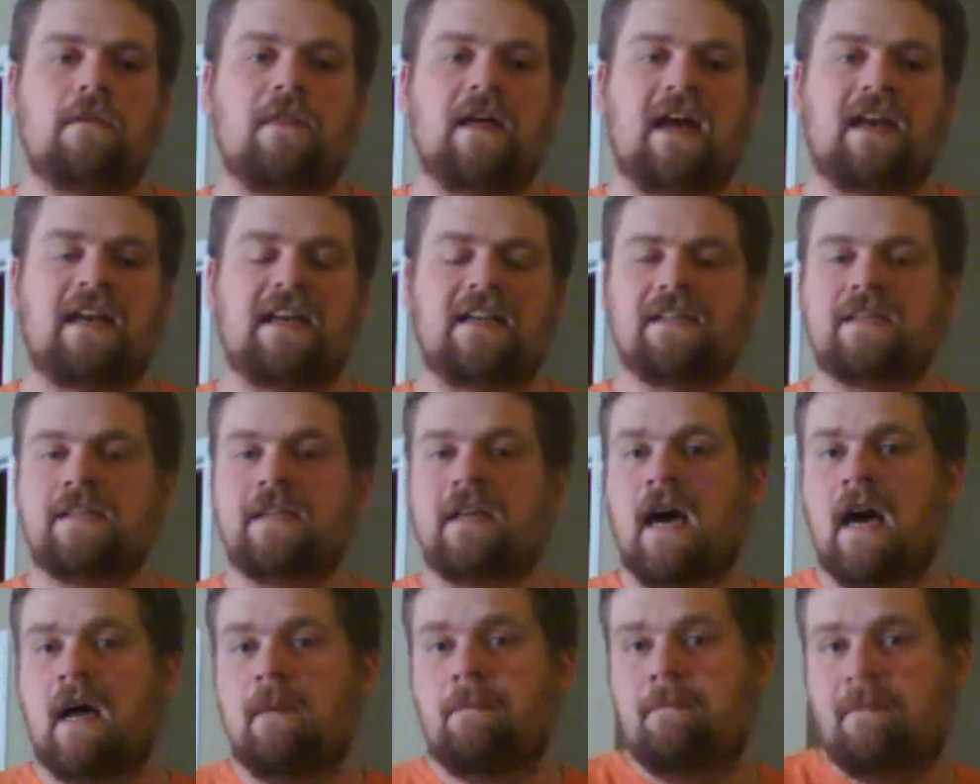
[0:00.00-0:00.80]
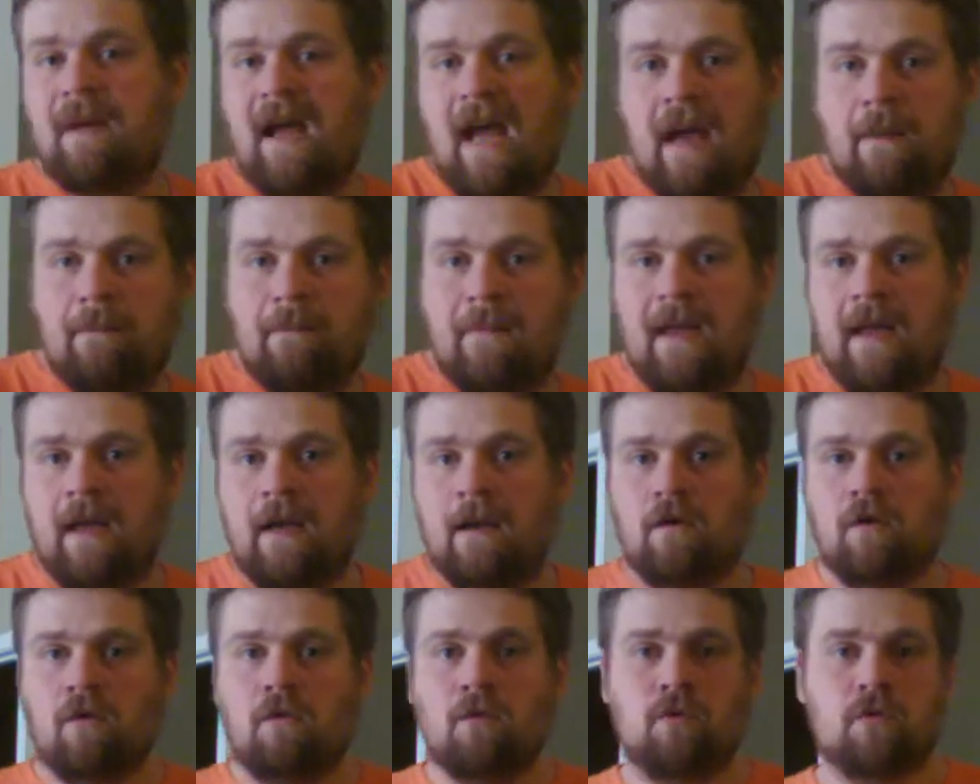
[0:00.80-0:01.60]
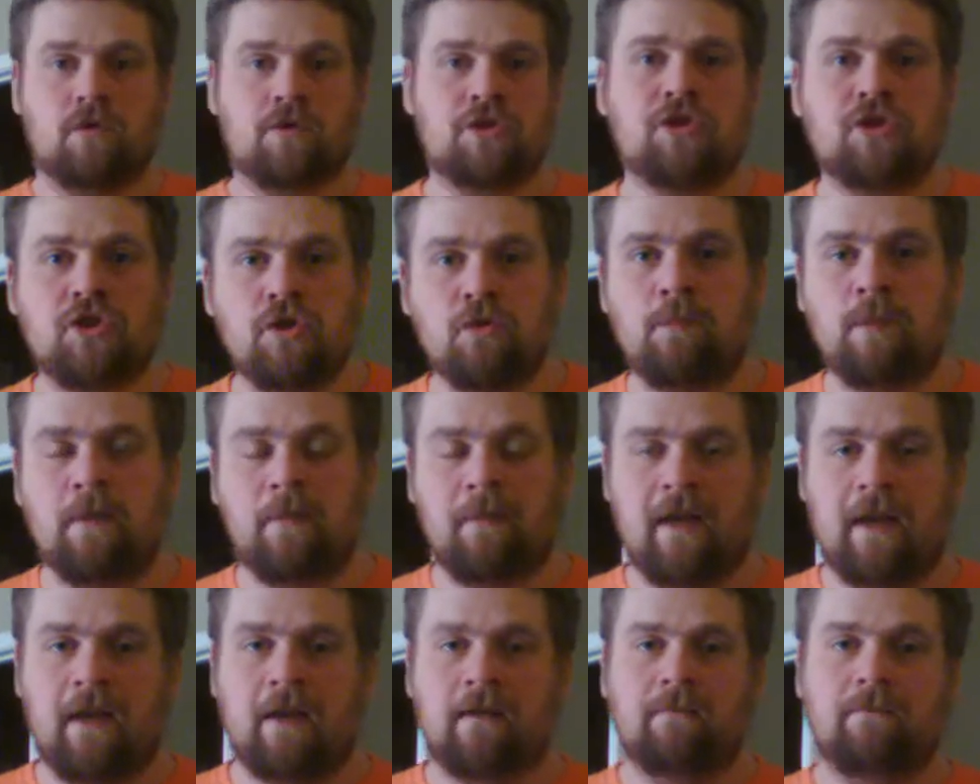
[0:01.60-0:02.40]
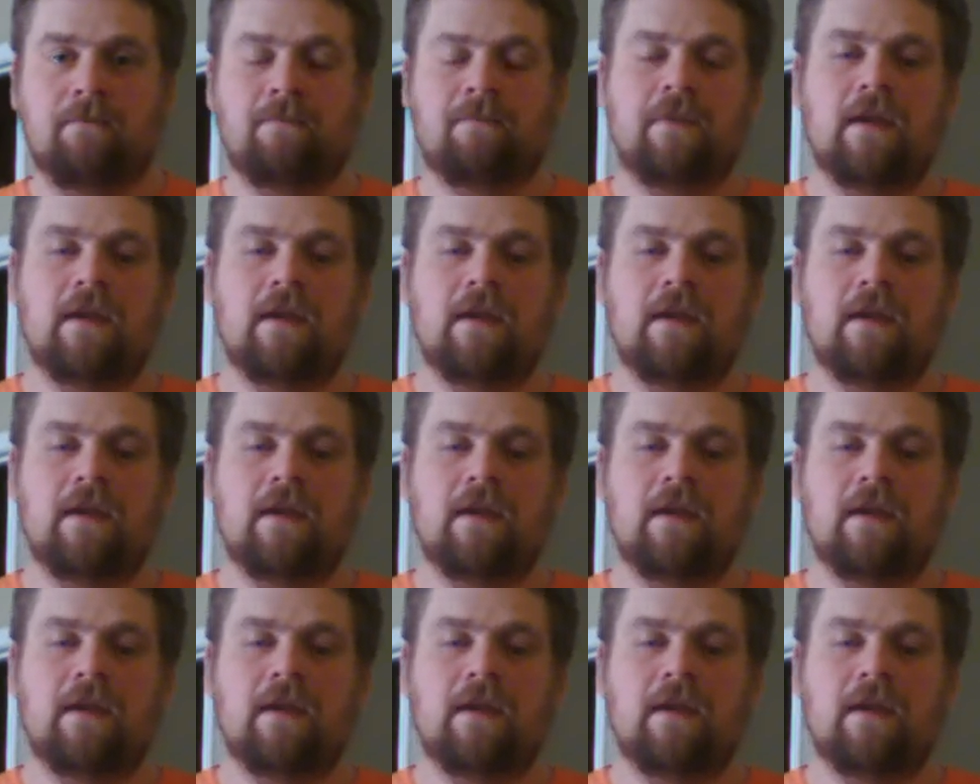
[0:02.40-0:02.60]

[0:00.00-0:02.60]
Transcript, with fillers: that is not Batman or Superman.